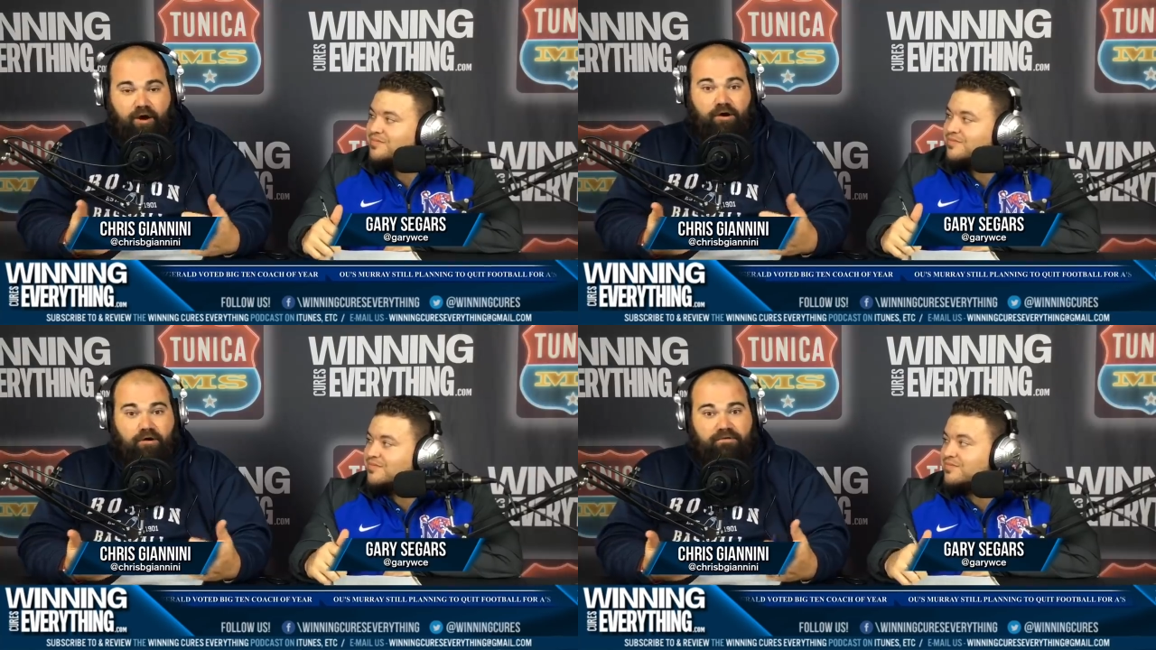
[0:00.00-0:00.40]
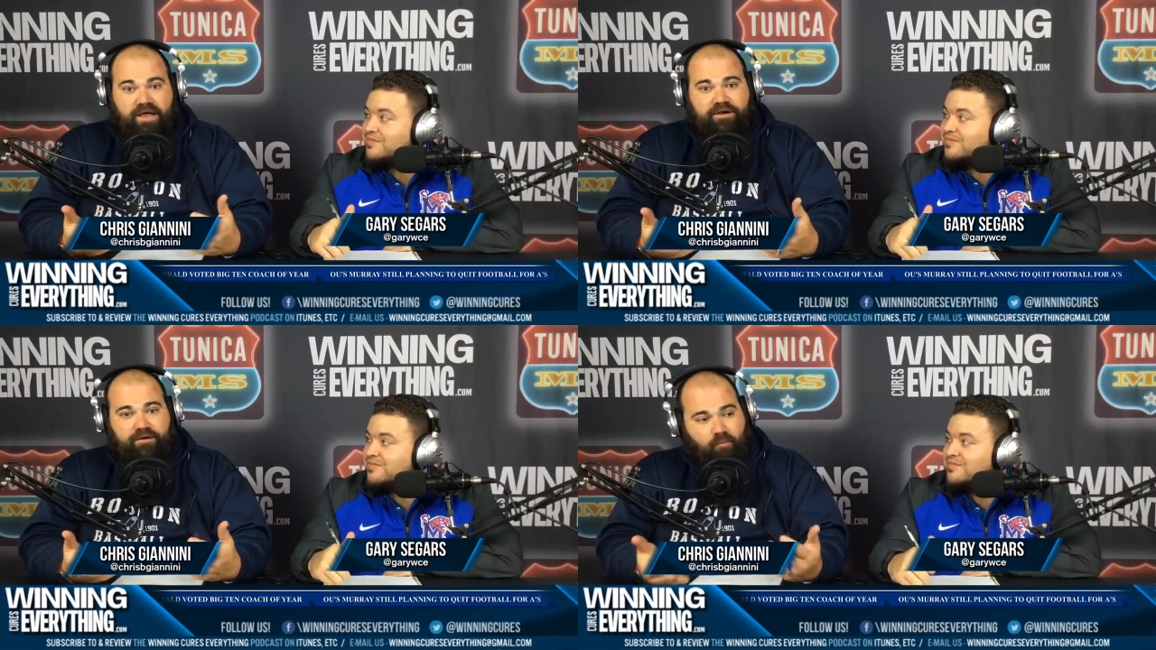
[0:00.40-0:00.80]
Speaker 1: Or go
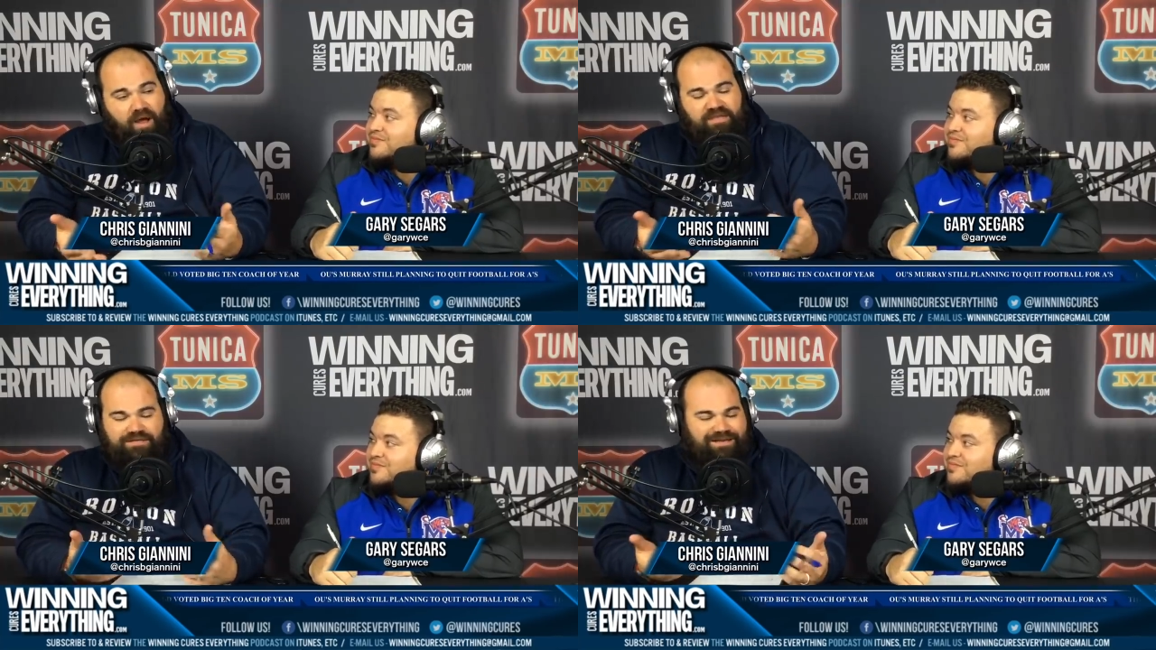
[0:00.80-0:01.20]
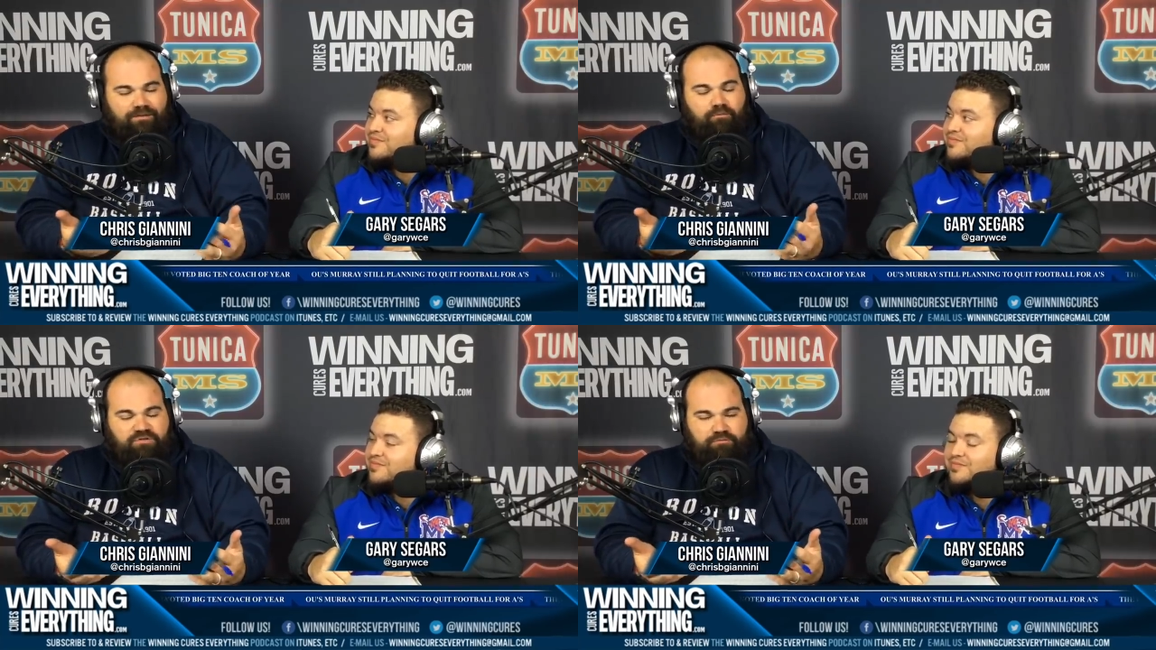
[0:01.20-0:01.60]
down there and watch it. They
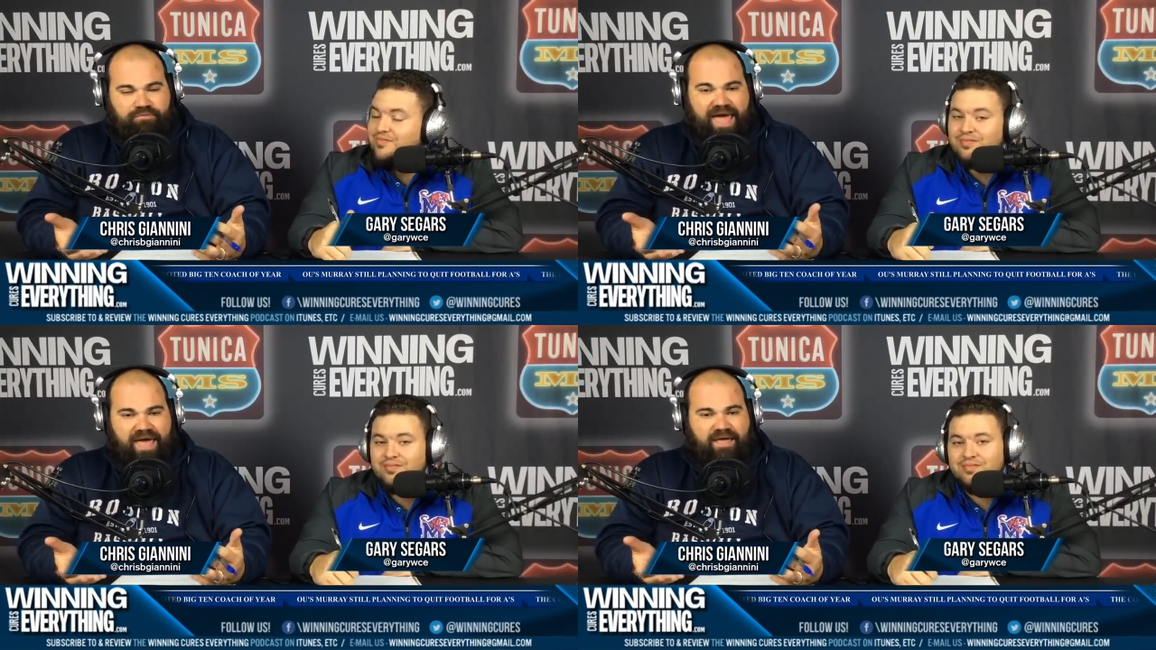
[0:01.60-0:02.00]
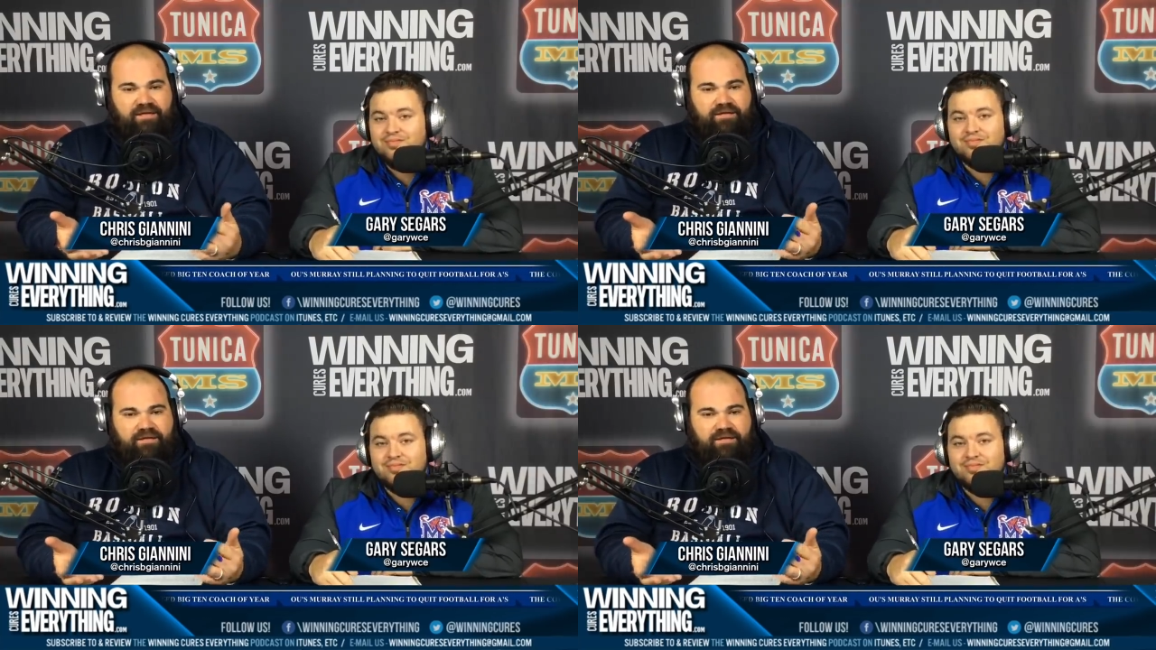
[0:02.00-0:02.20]
don't want to do that.